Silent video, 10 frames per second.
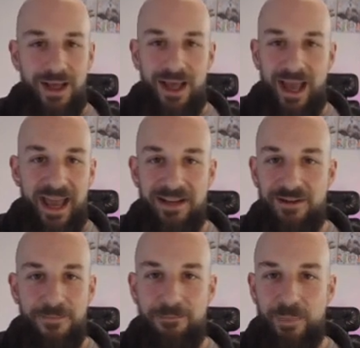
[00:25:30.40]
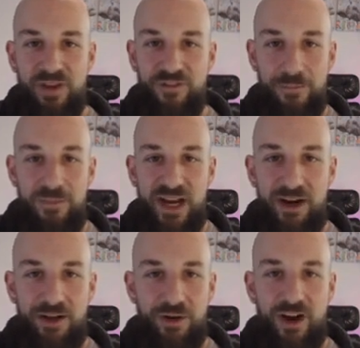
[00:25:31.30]
And from
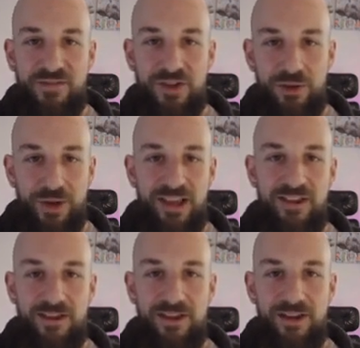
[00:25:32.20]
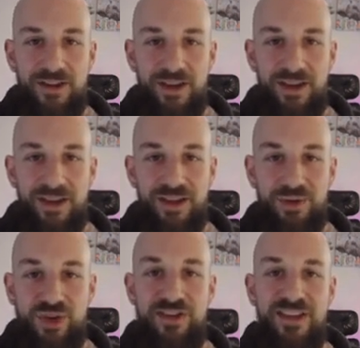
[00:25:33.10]
there, you're off to the races. You
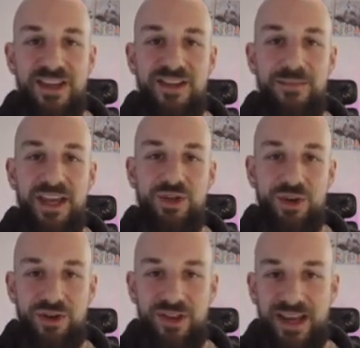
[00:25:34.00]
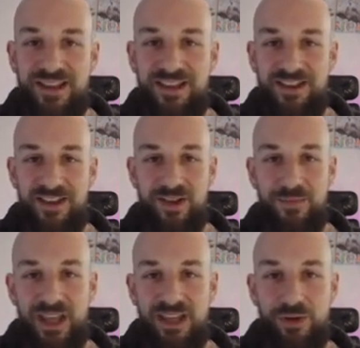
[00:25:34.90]
just need to make sure that it's a system
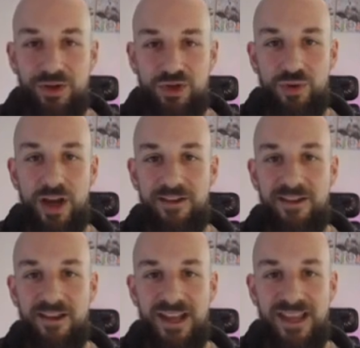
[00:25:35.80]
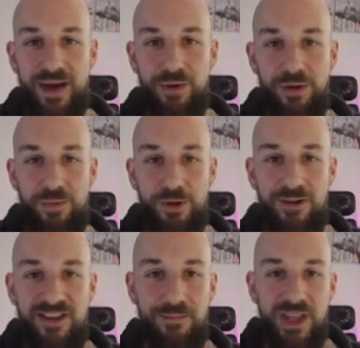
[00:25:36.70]
that you can trust, and that when you put
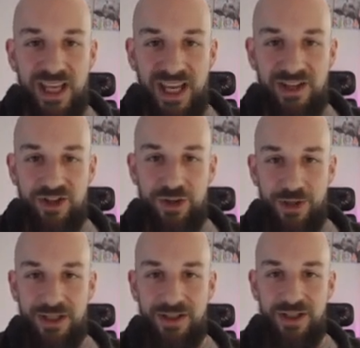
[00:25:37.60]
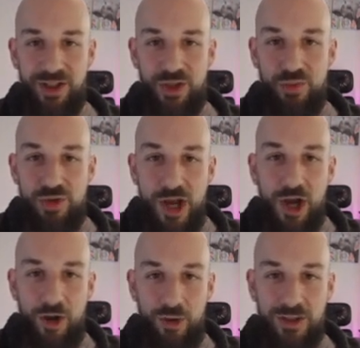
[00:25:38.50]
something into it, you
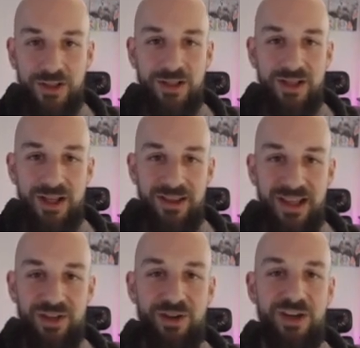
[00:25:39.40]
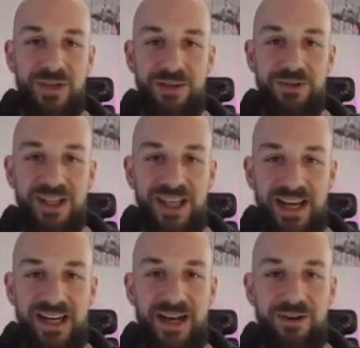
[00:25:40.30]
know that you're going to be able to get
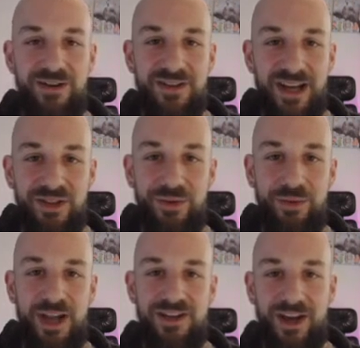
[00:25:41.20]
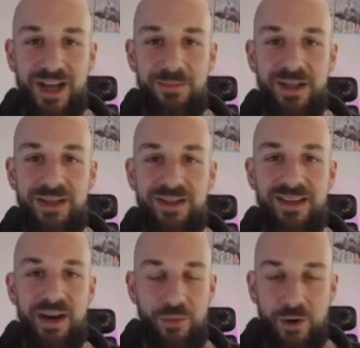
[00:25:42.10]
it out at the right time,
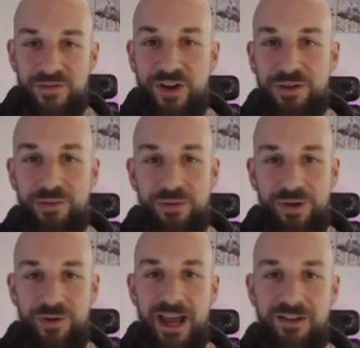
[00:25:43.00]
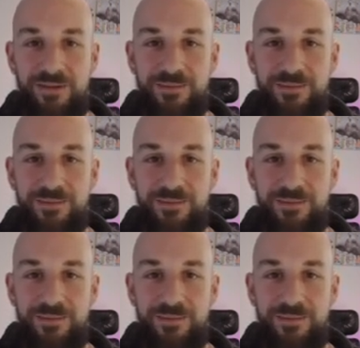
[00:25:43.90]
that it won't fall through the cracks.